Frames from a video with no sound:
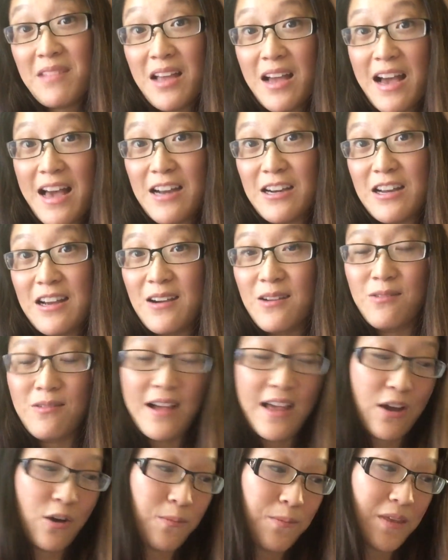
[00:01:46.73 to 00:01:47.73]
I don't know,
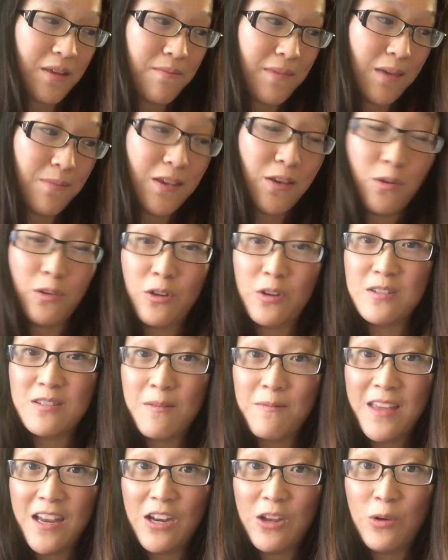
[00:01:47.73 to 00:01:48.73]
I hope that maybe you learned
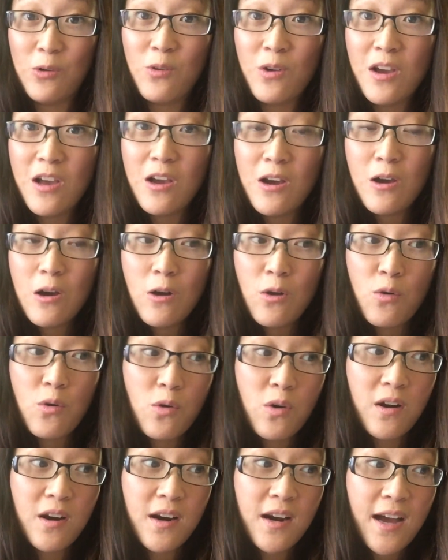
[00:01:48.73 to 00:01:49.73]
something new,
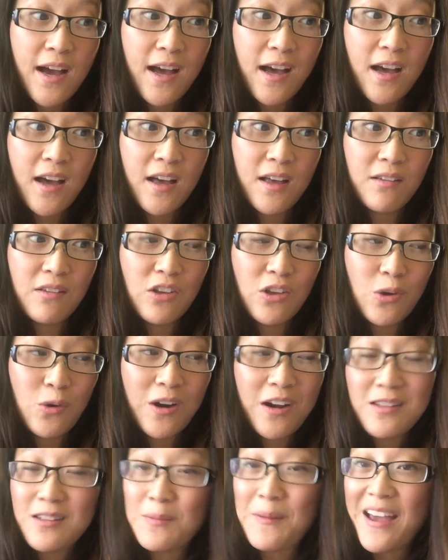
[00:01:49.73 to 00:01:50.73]
or you're
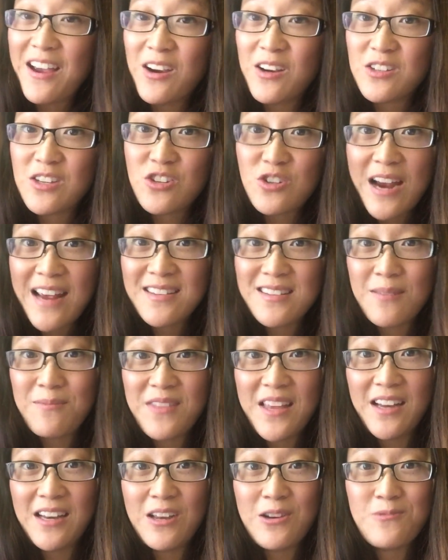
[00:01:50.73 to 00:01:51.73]
inspired to try
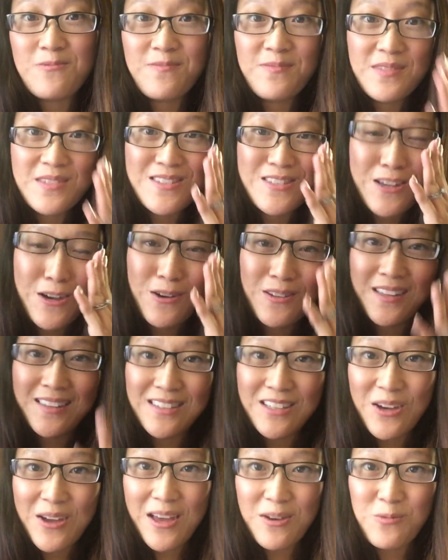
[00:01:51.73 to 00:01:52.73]
something new. So
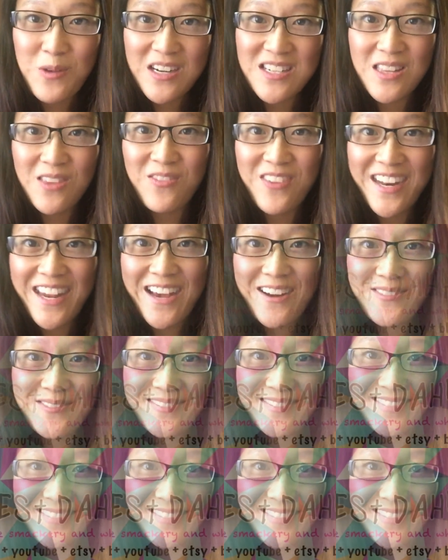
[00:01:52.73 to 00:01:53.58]
let's go ahead and watch the video.